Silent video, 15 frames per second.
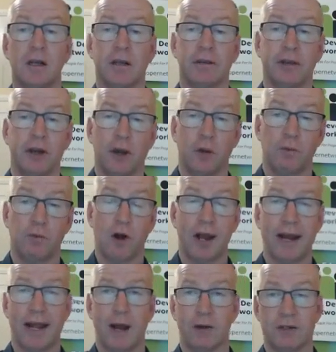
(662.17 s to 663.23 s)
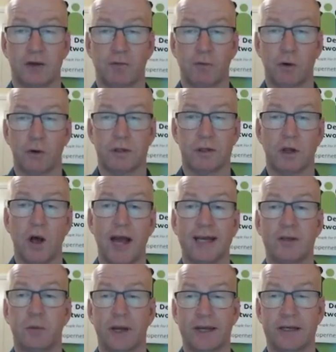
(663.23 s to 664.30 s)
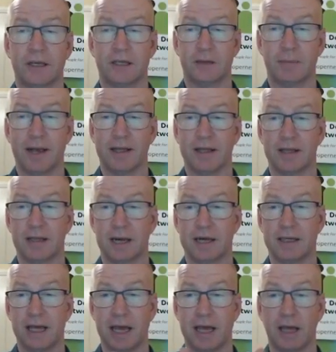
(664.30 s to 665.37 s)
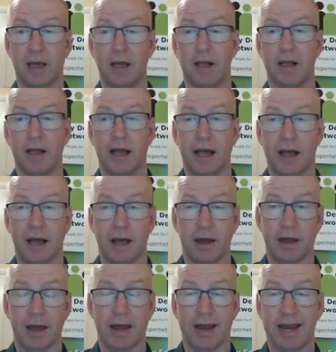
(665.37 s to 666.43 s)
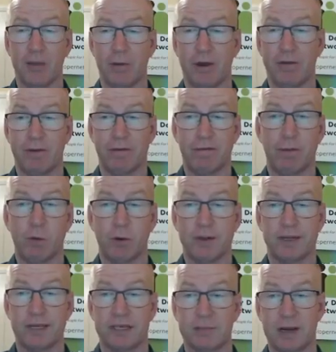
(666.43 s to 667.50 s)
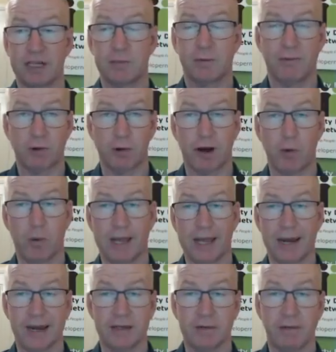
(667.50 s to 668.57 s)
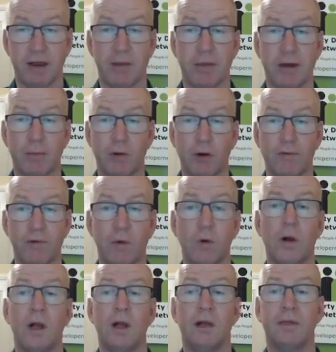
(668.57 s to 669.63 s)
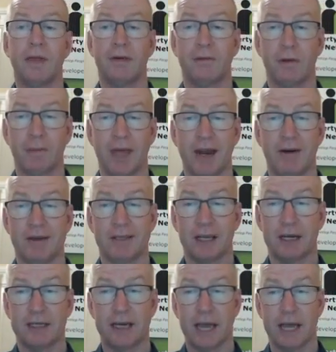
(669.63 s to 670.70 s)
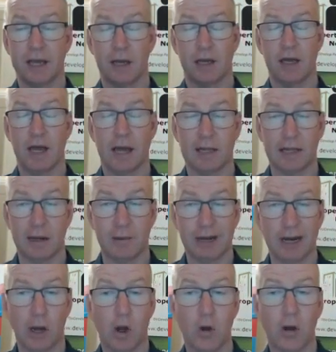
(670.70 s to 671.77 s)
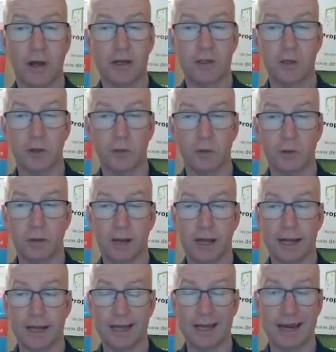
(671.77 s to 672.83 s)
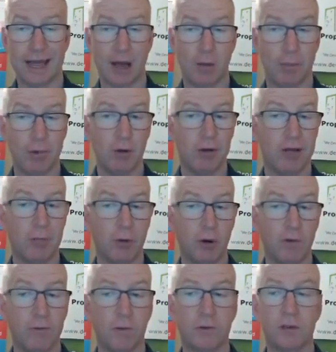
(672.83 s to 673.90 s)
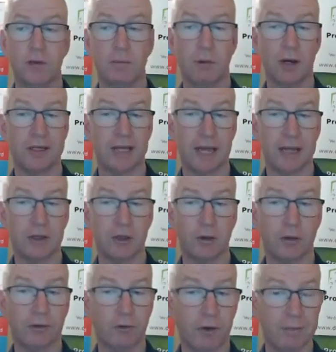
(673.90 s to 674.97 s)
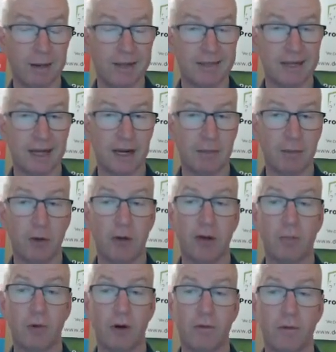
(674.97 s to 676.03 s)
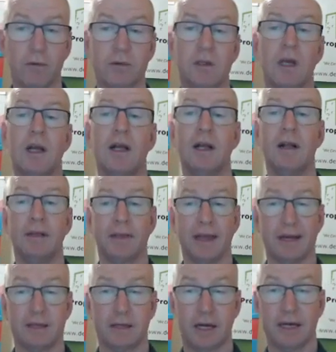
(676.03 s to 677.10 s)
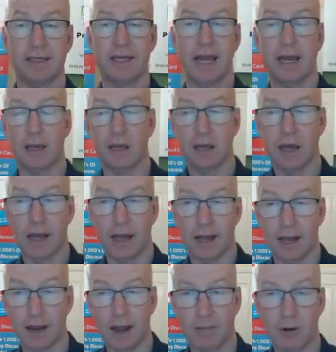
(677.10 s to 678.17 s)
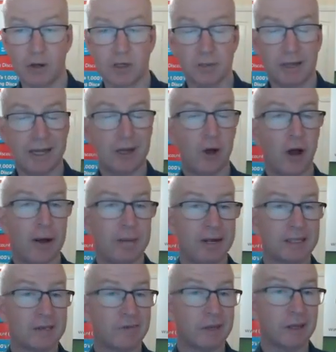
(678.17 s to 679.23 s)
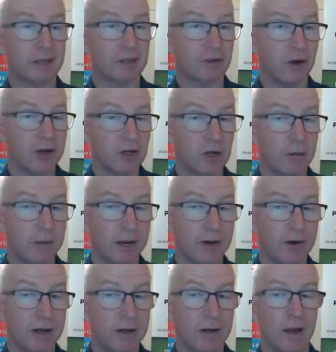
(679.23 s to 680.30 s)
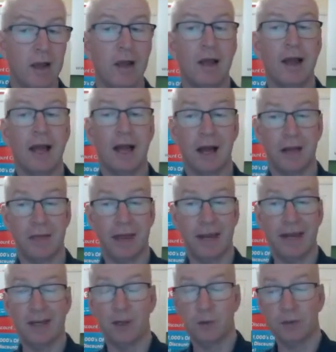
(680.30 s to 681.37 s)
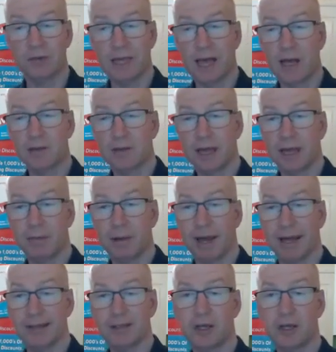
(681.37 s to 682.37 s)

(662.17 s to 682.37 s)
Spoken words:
You know, right now it's a raw site. We anticipate that's going to take anywhere from 4 to 6 months before we get our development approval. Then from there, it's going to take a little bit longer to get our building approvals. So it might take 2 to 3 months to get our building approvals. Then it's going to take approximately 9 months for the construction period, and then into a sales campaign.